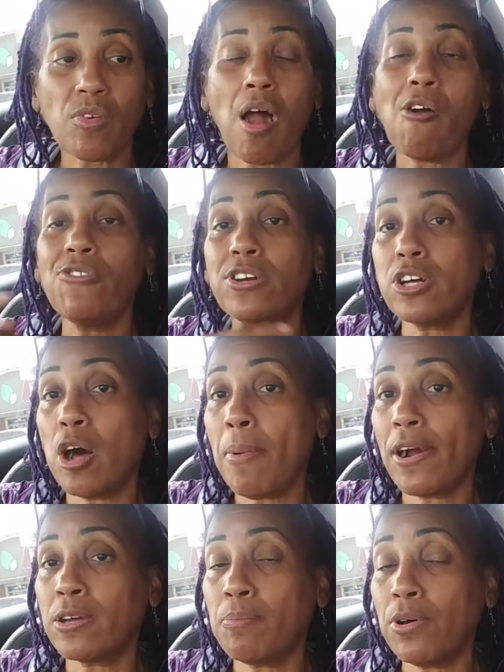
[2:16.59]
I'm finna go
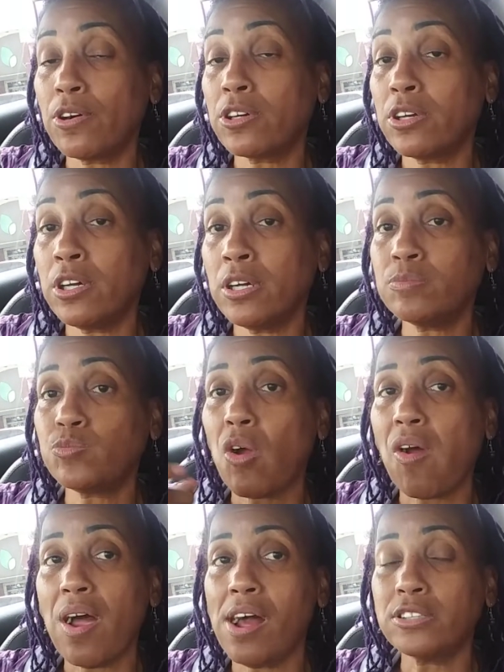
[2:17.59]
back in Burger King
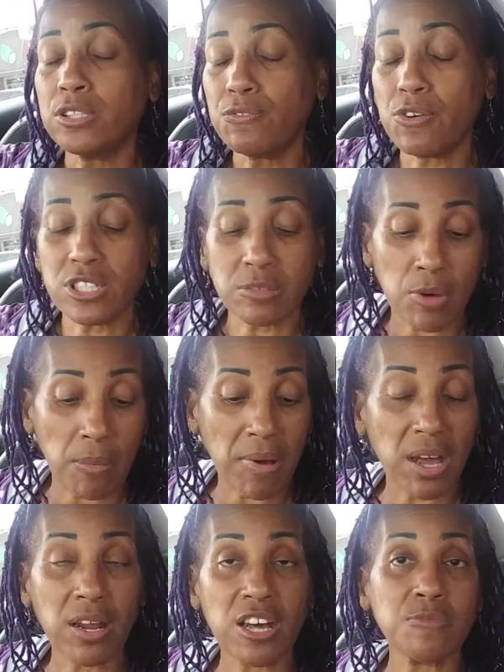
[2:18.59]
and ask them for some more
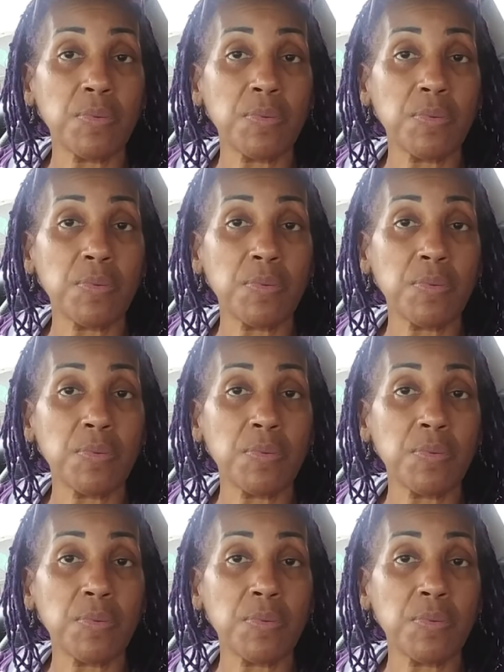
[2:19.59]
mayonnaise.